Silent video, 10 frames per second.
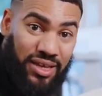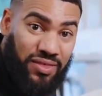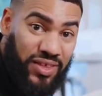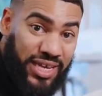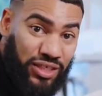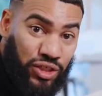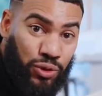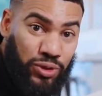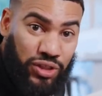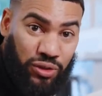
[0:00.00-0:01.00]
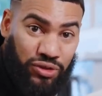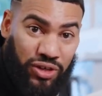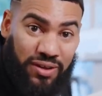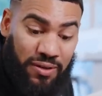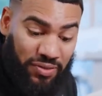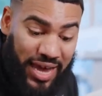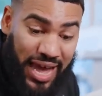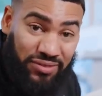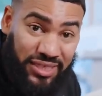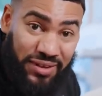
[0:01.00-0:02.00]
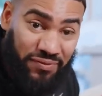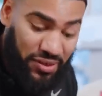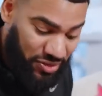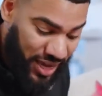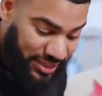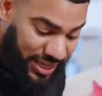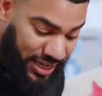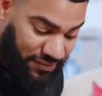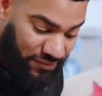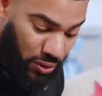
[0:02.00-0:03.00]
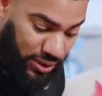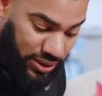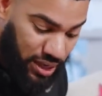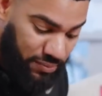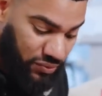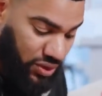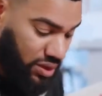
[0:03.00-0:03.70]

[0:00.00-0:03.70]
These 2 children, they have different things they need to focus on.